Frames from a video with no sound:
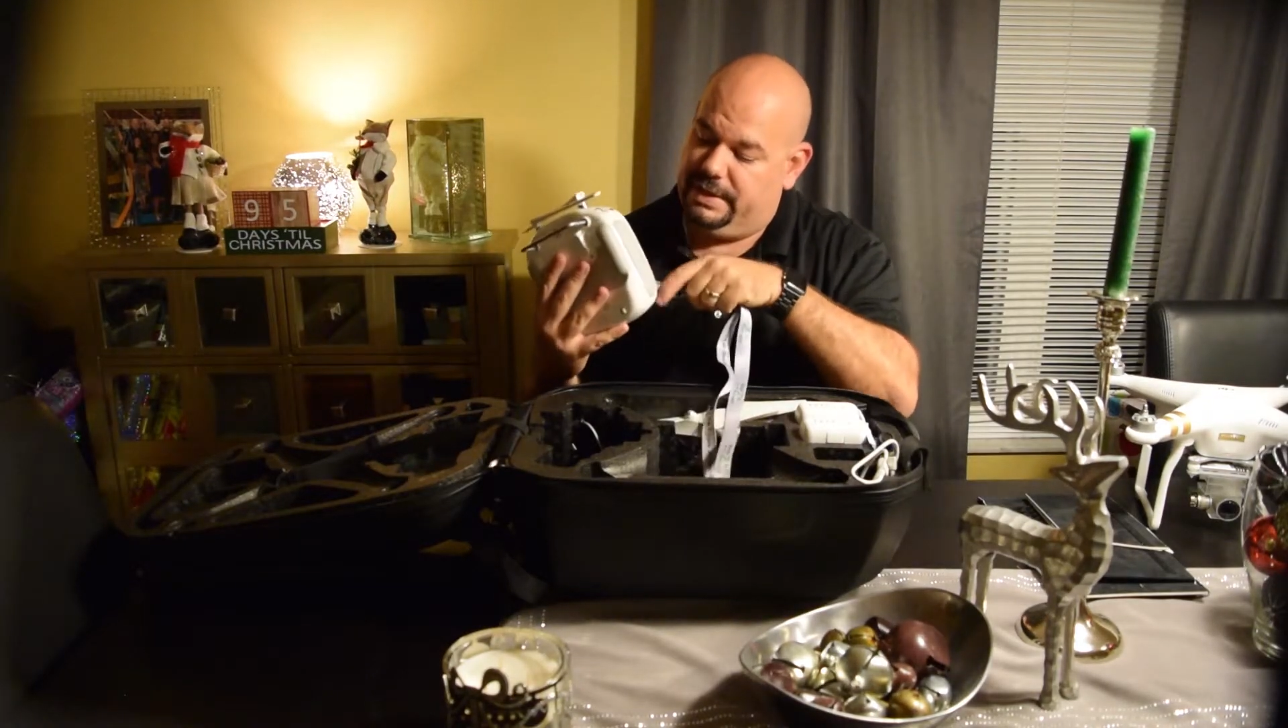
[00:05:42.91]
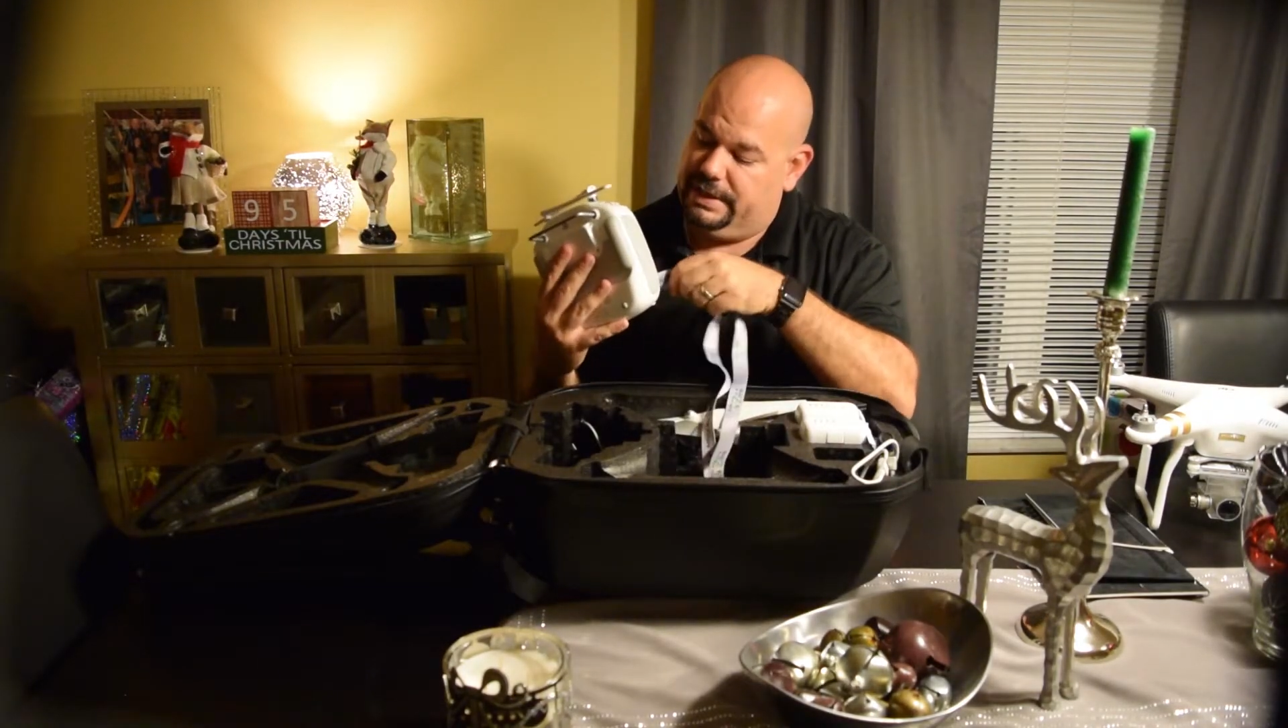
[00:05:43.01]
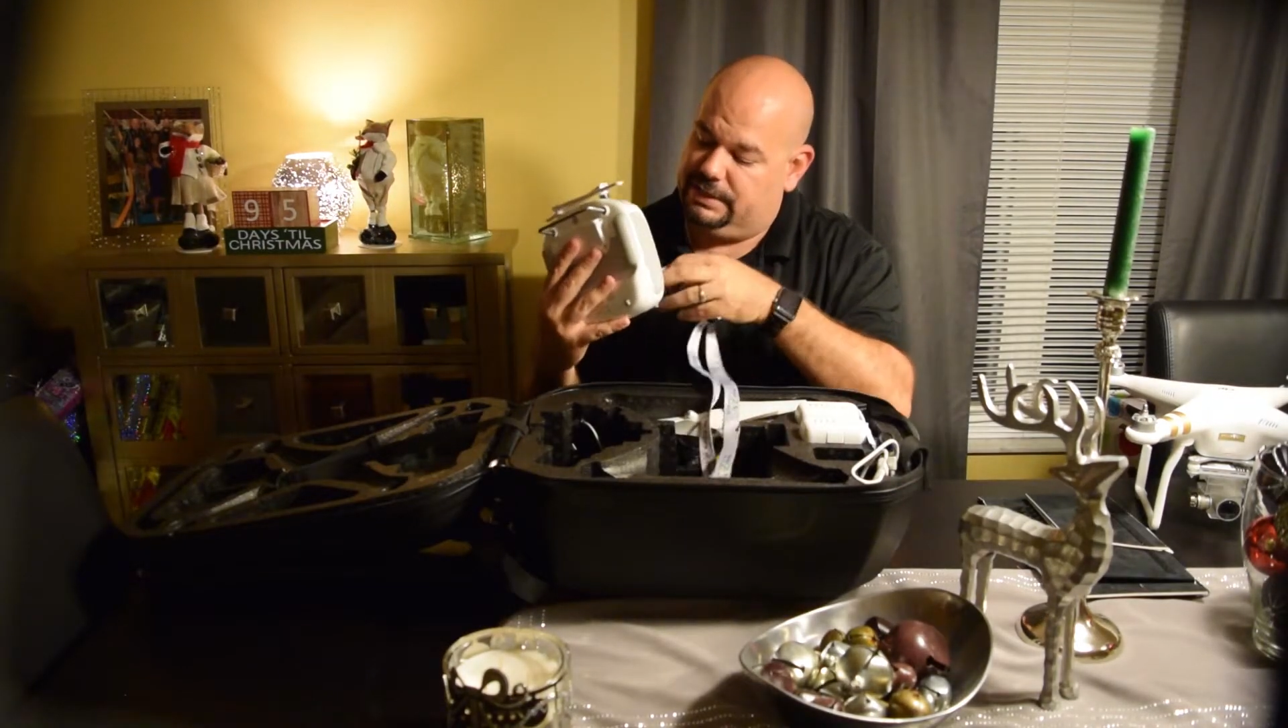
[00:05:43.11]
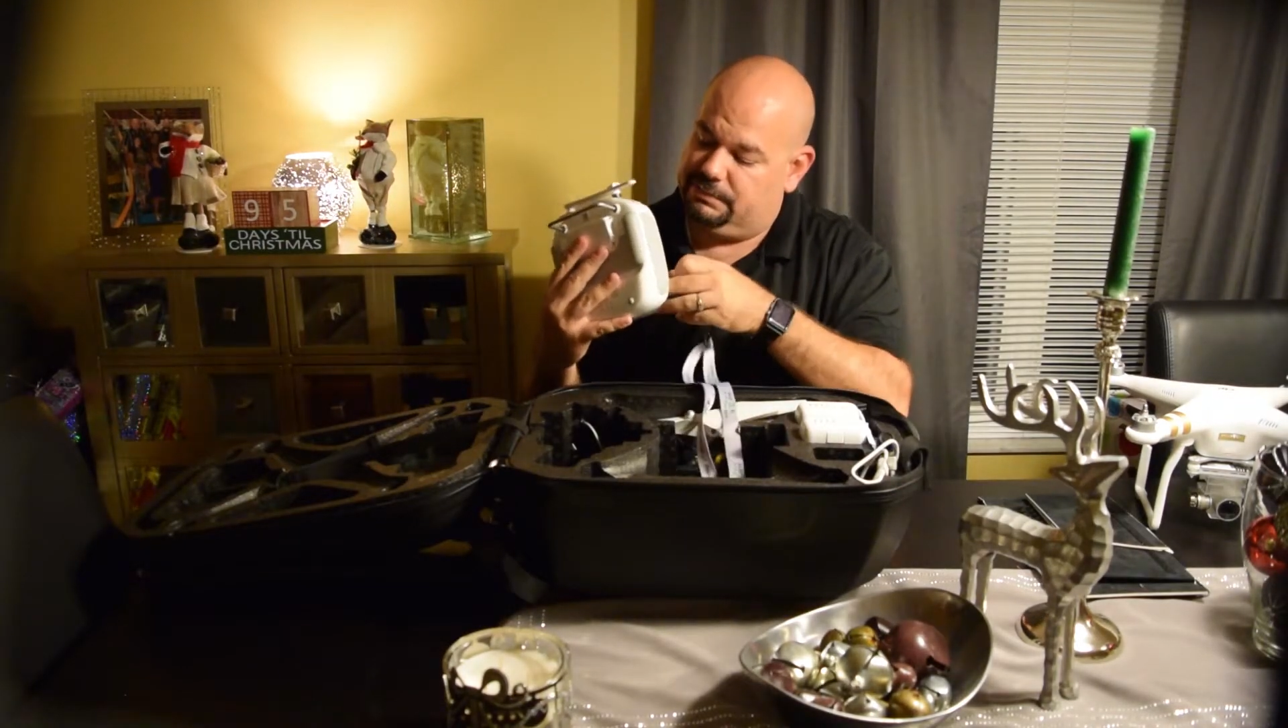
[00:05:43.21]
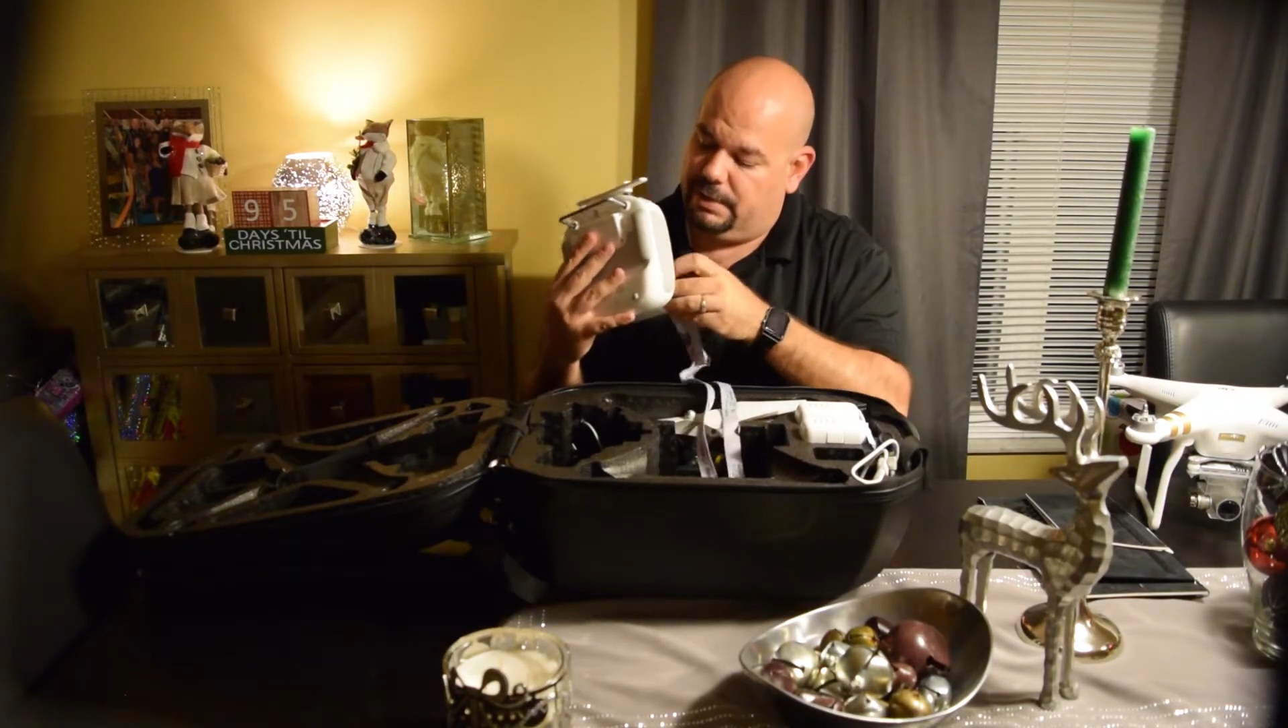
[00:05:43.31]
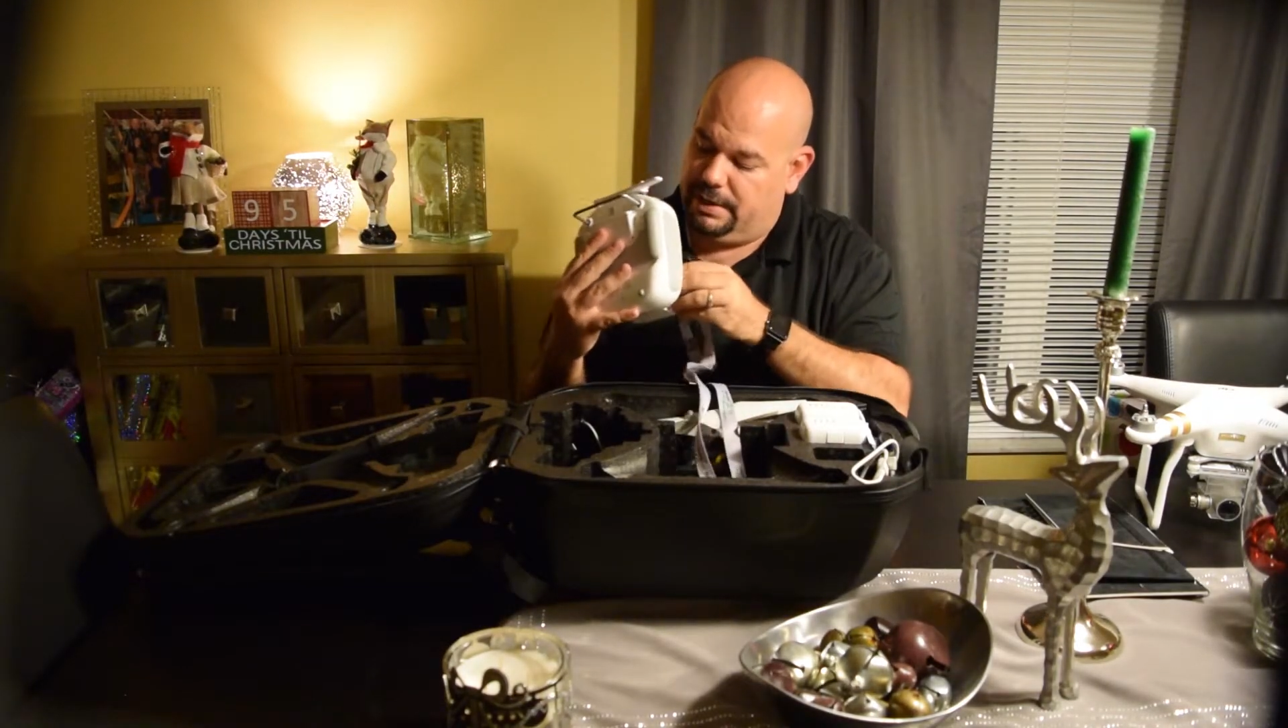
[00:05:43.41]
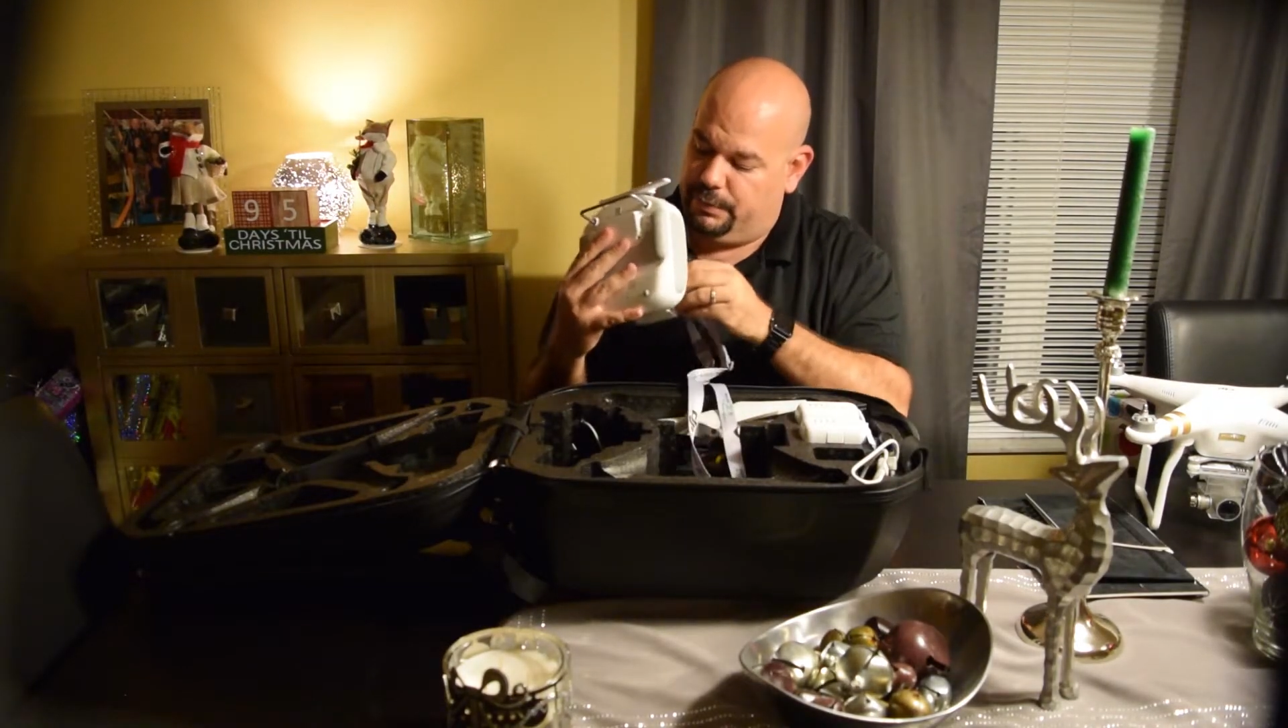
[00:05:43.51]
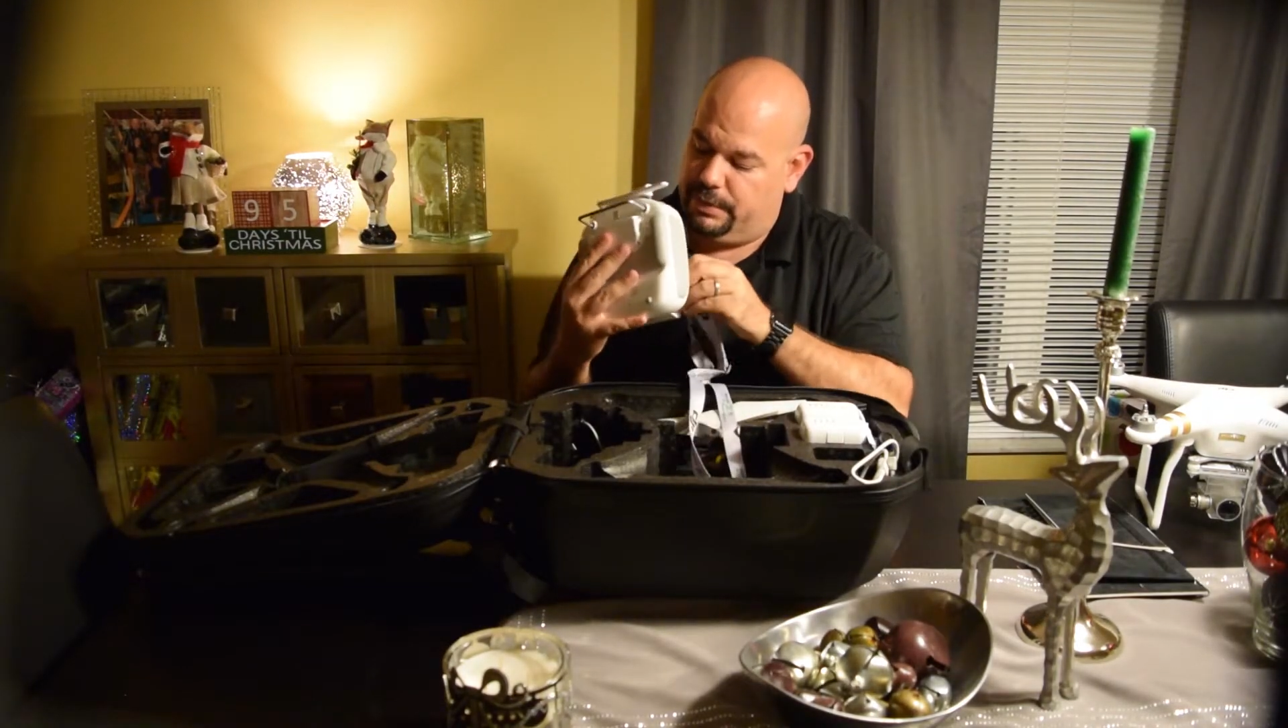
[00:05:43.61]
is my,